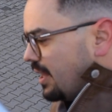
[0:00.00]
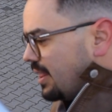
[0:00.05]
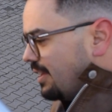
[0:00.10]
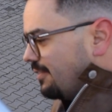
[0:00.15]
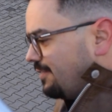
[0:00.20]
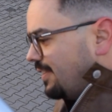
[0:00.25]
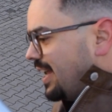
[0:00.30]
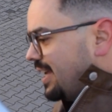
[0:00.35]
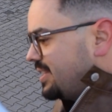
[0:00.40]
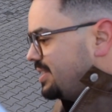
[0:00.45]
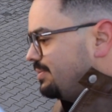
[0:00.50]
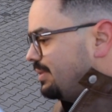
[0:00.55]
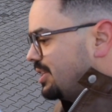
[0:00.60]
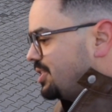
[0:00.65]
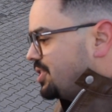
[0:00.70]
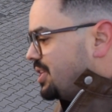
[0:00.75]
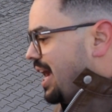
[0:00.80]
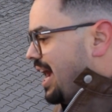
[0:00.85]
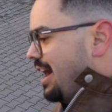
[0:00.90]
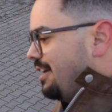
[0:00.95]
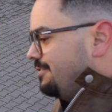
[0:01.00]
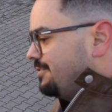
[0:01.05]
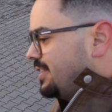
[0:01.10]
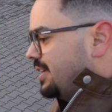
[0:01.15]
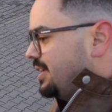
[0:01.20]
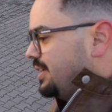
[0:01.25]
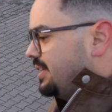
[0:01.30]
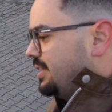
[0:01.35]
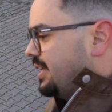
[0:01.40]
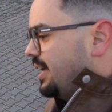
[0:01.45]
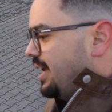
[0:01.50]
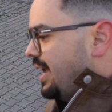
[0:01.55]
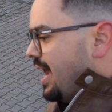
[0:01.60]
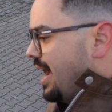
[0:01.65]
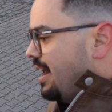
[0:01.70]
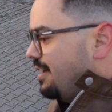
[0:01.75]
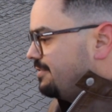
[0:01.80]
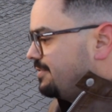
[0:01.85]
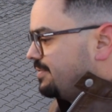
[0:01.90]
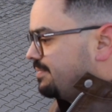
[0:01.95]
The flexible shaft, they
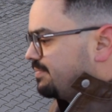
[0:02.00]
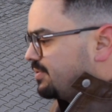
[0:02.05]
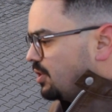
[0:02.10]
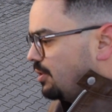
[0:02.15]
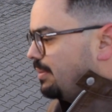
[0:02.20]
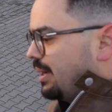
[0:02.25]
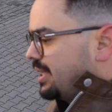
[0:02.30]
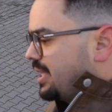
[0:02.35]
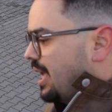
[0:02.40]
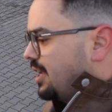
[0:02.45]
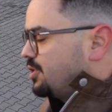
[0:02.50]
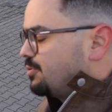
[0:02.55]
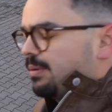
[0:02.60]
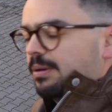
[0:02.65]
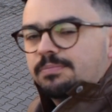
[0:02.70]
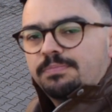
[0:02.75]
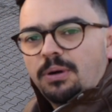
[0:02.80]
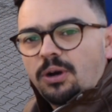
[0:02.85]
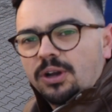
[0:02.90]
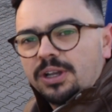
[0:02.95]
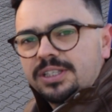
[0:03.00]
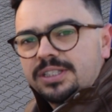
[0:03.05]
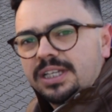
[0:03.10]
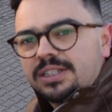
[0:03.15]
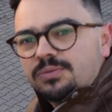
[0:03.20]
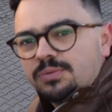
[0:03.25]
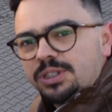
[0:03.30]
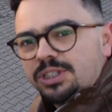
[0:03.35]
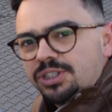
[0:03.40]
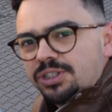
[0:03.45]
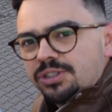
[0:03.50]
have some attachment point that we